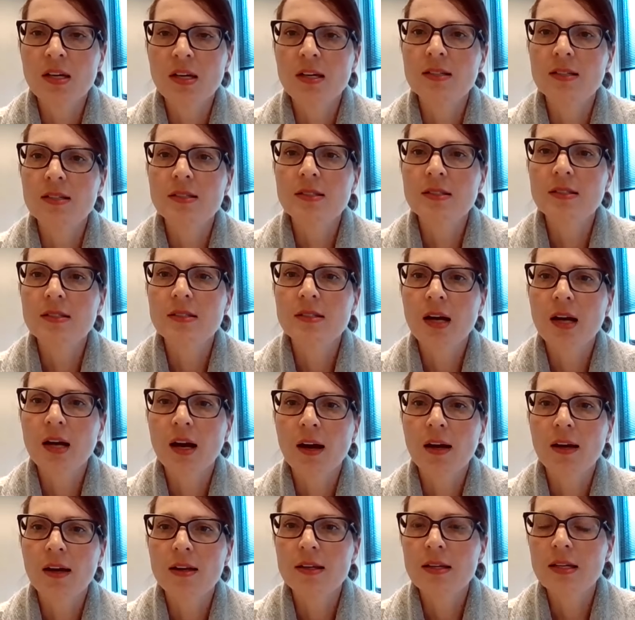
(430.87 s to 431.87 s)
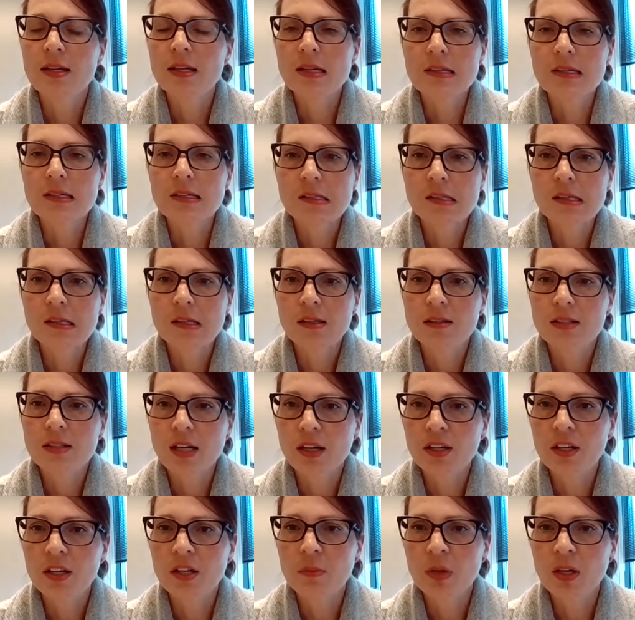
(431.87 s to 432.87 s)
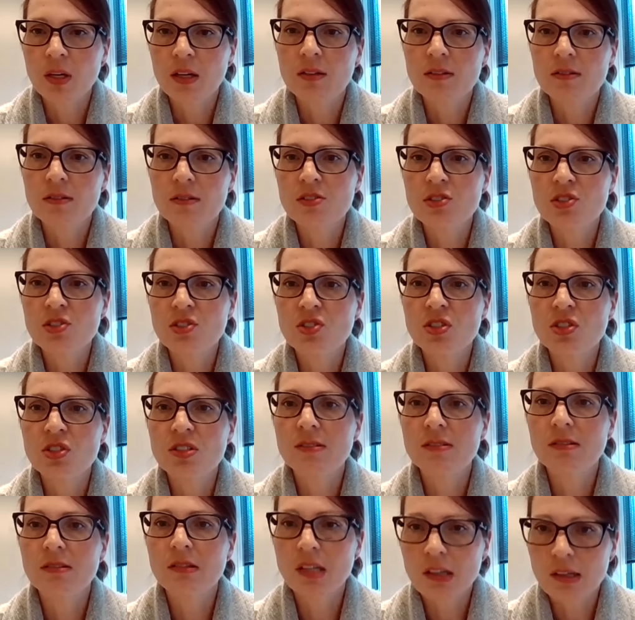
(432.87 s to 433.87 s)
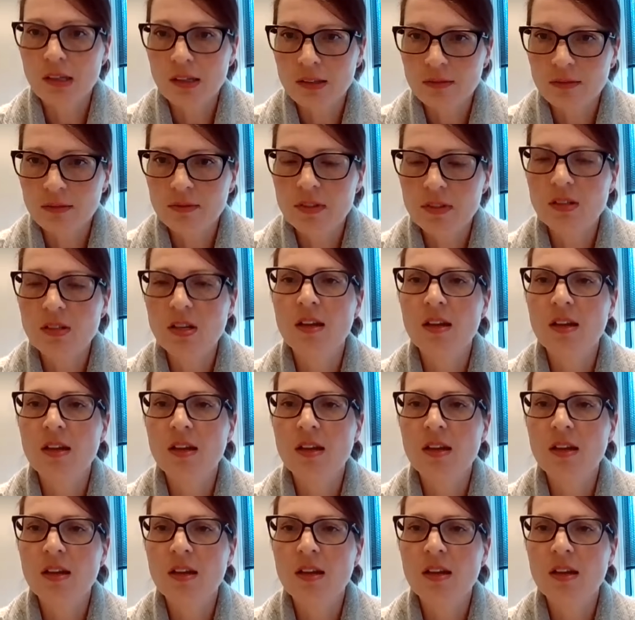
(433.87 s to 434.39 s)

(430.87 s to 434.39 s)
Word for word: it's not an easy document to just get.